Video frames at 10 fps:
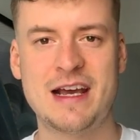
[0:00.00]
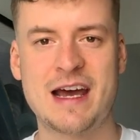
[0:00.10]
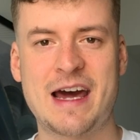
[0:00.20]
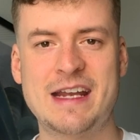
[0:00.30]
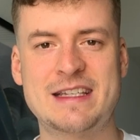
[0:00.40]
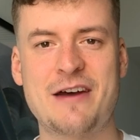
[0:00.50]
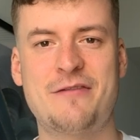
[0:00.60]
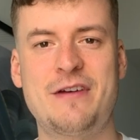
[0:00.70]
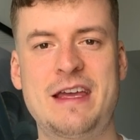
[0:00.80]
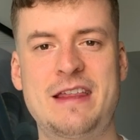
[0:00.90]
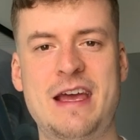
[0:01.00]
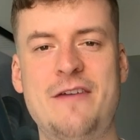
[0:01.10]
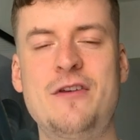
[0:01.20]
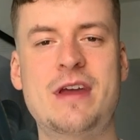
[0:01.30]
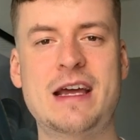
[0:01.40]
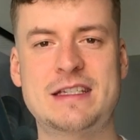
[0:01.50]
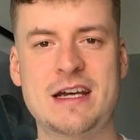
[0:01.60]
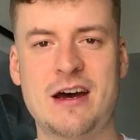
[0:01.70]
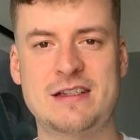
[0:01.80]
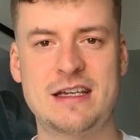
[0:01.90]
And it's that fear that if you get
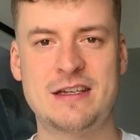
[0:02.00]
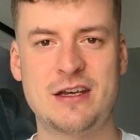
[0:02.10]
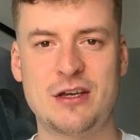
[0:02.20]
started,